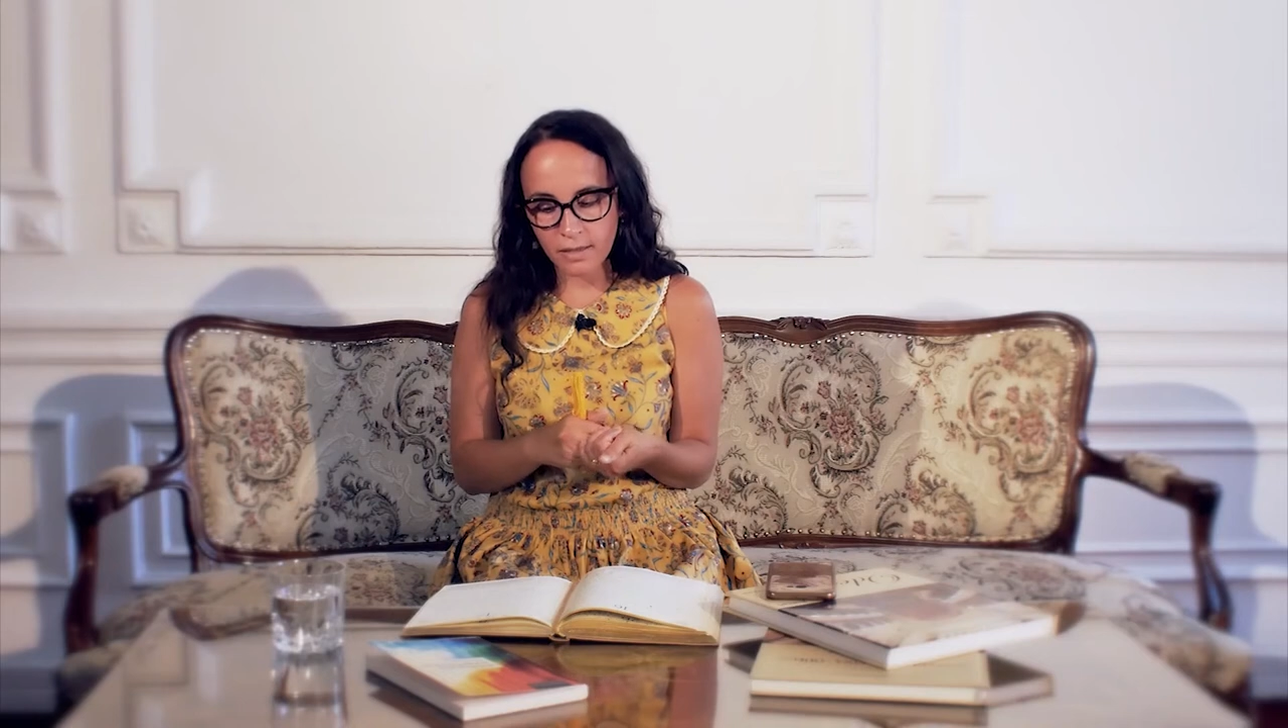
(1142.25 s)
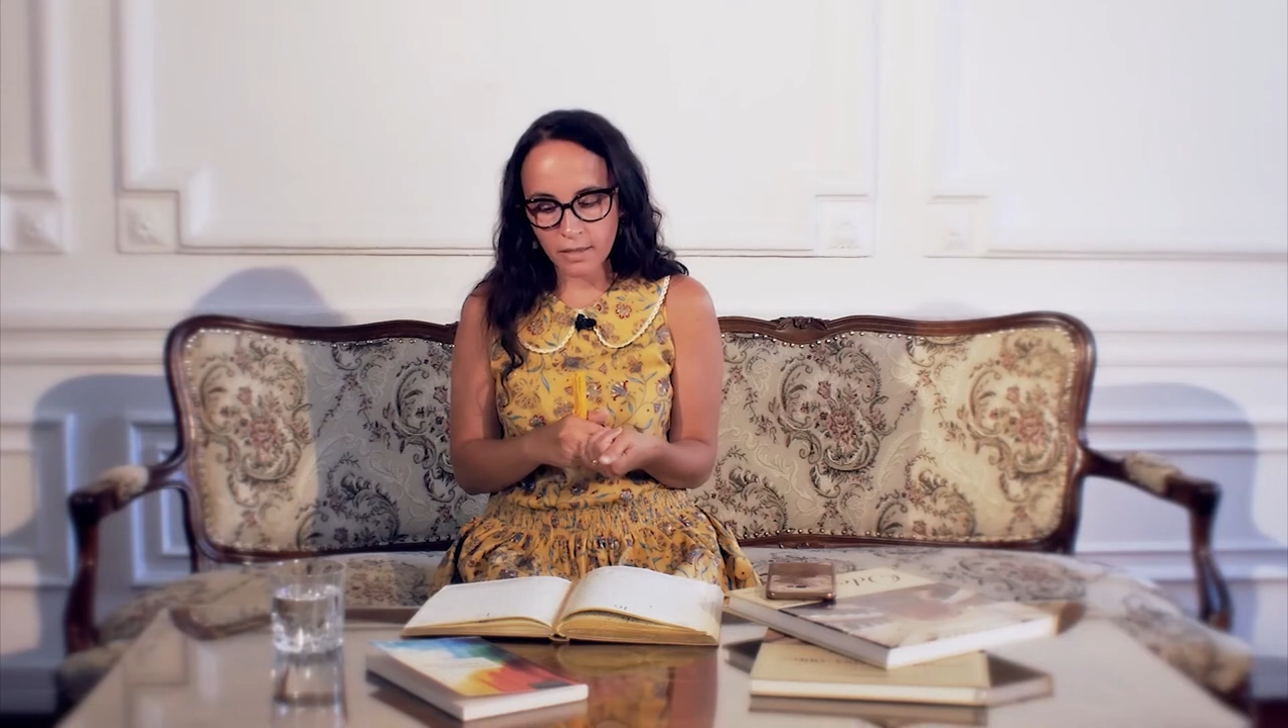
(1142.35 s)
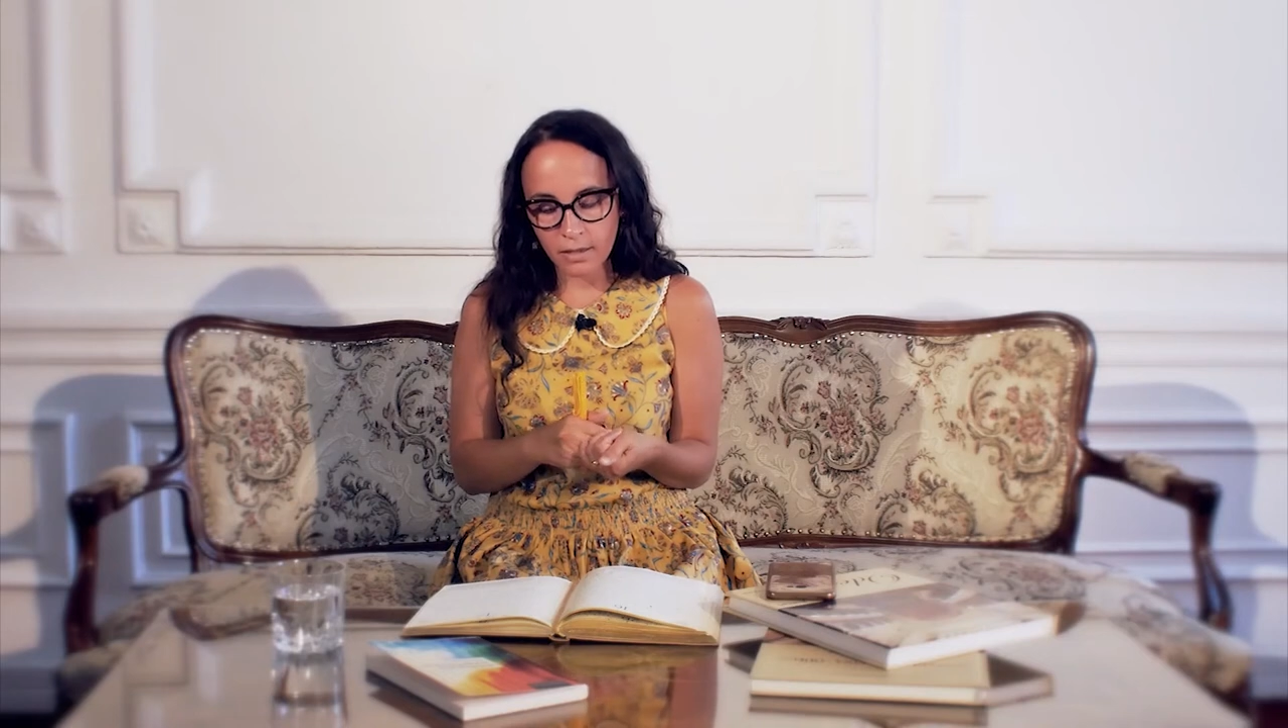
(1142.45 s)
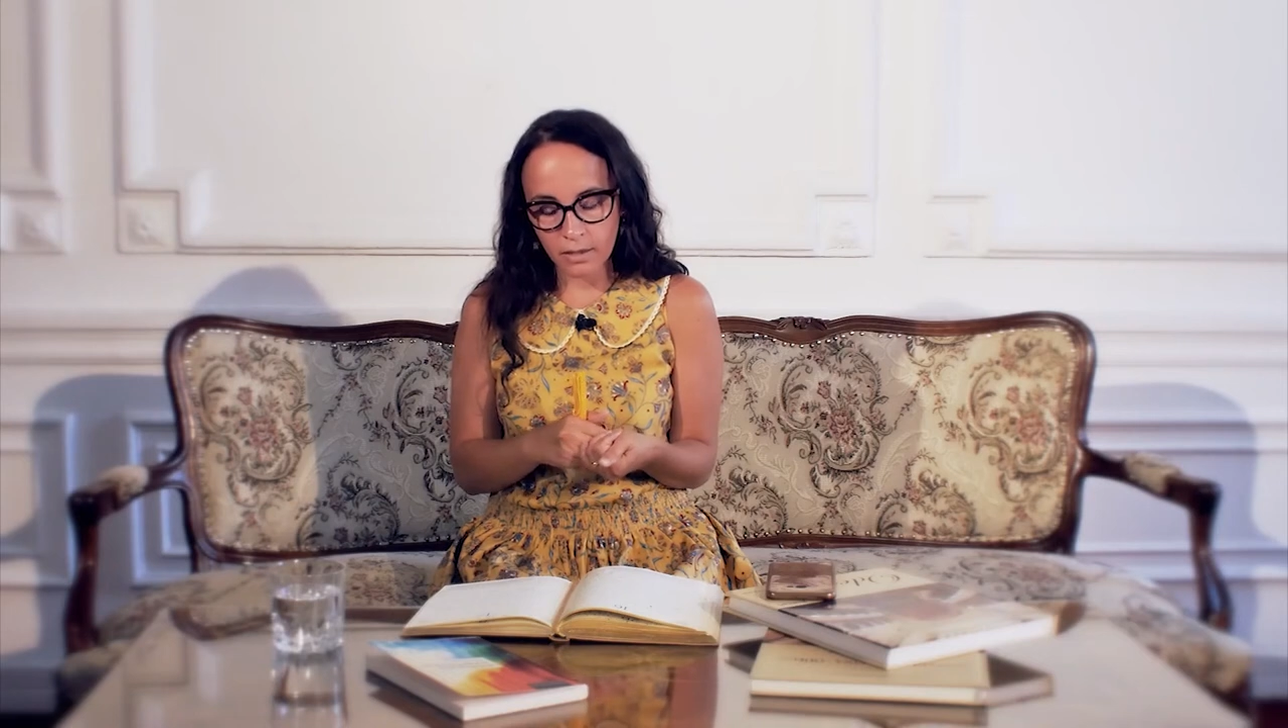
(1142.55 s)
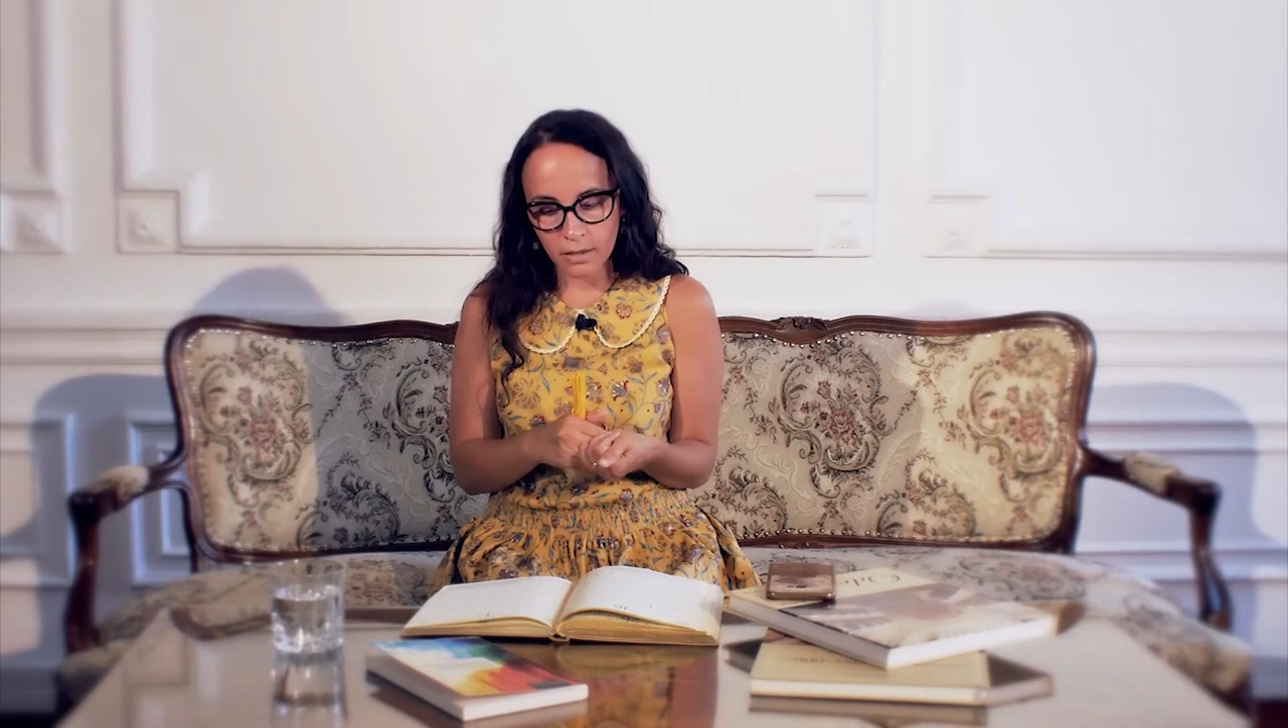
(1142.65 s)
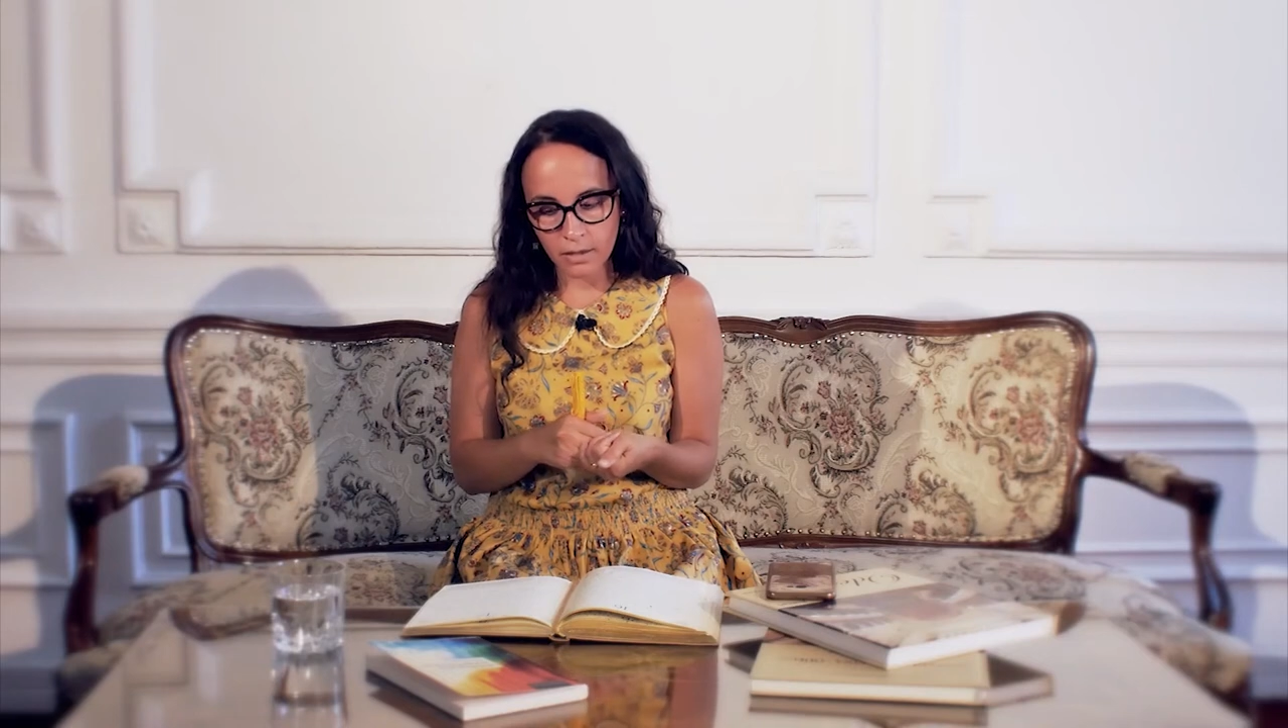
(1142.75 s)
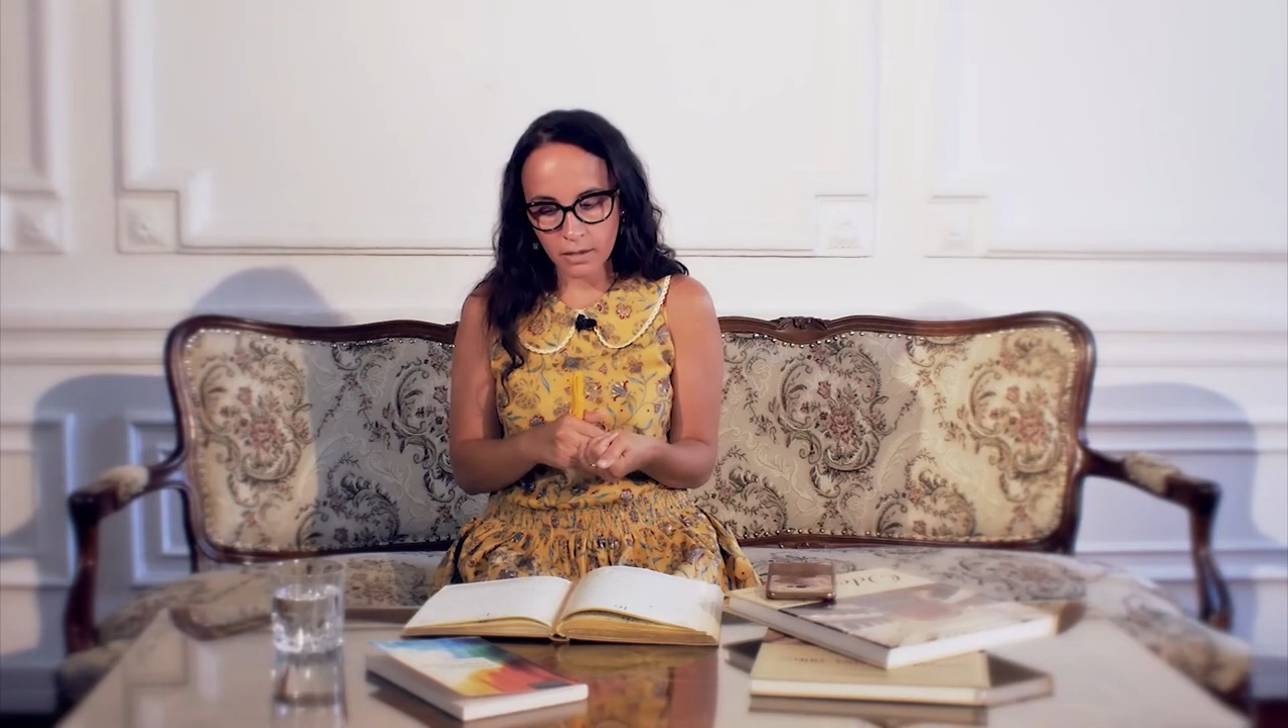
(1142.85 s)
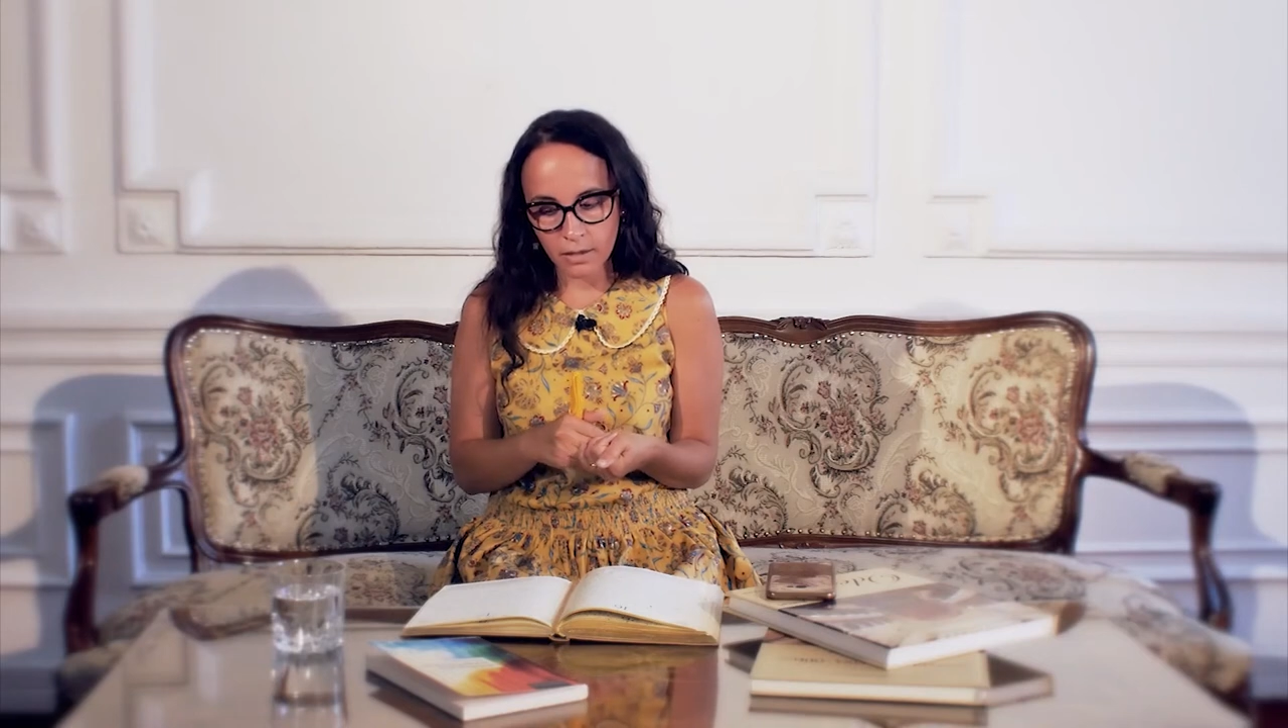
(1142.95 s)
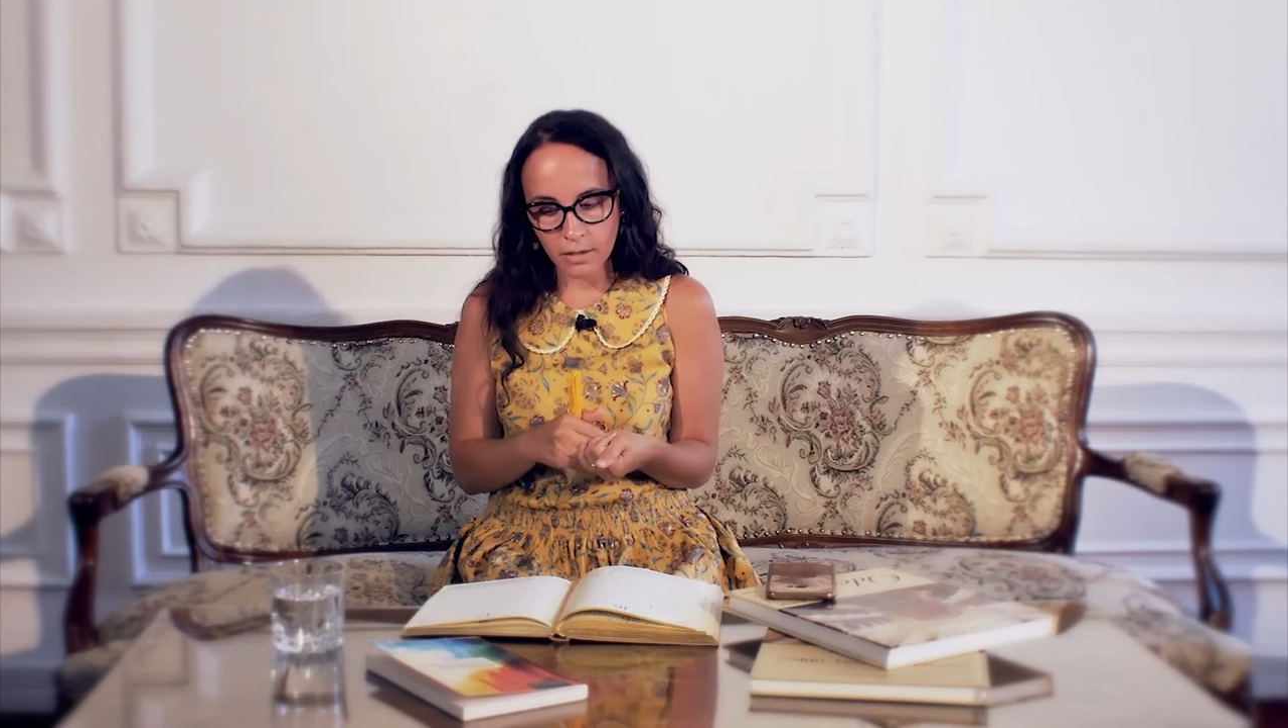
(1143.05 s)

uh,